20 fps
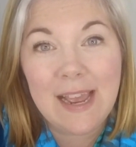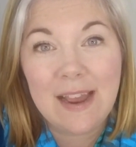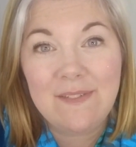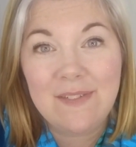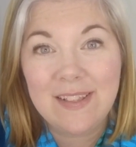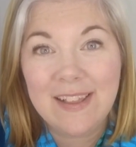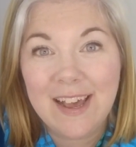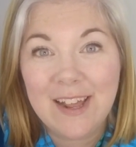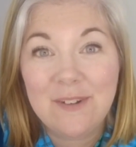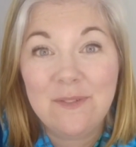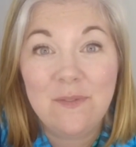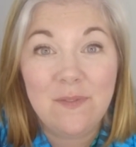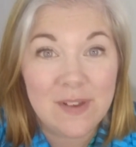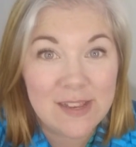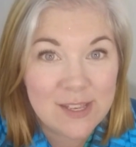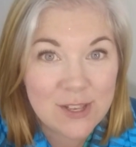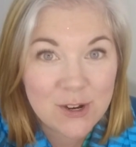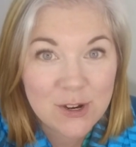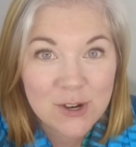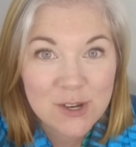to have a lot of
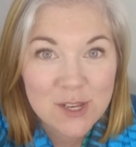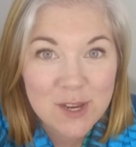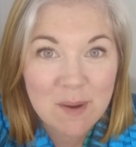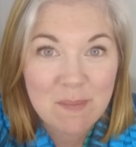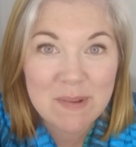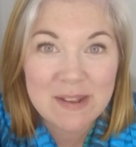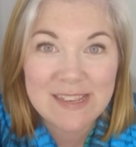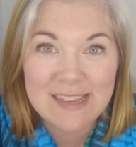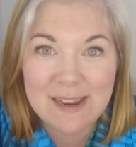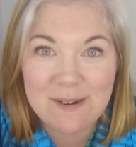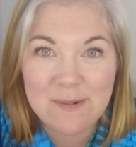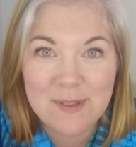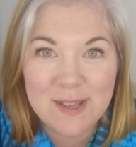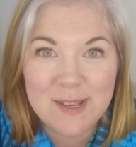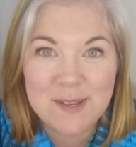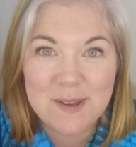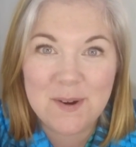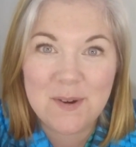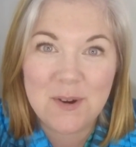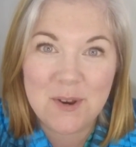visitors come and stay with
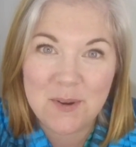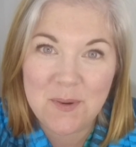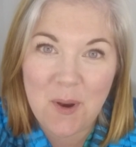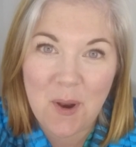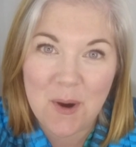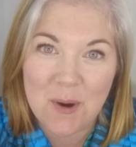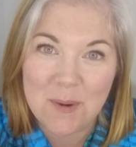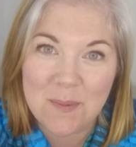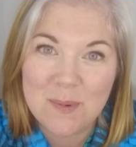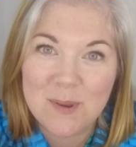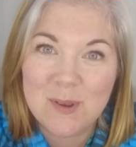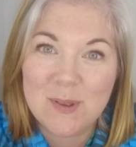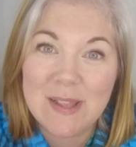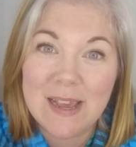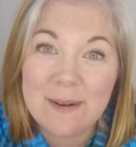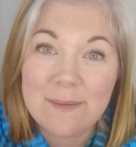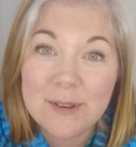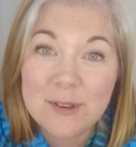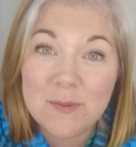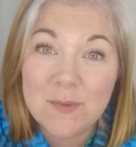us in our new home. So
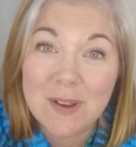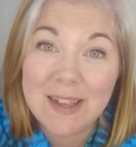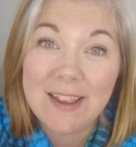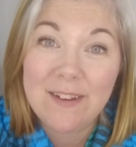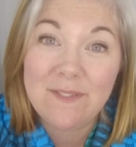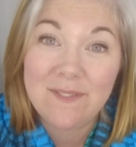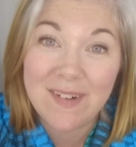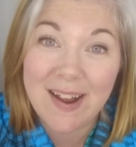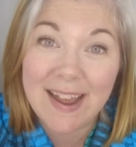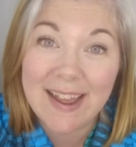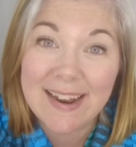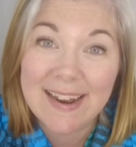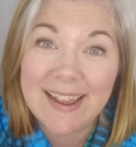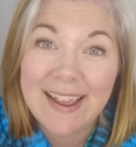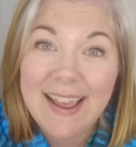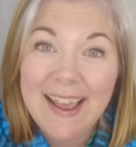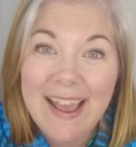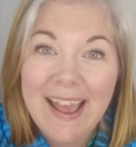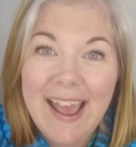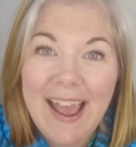that was really fun.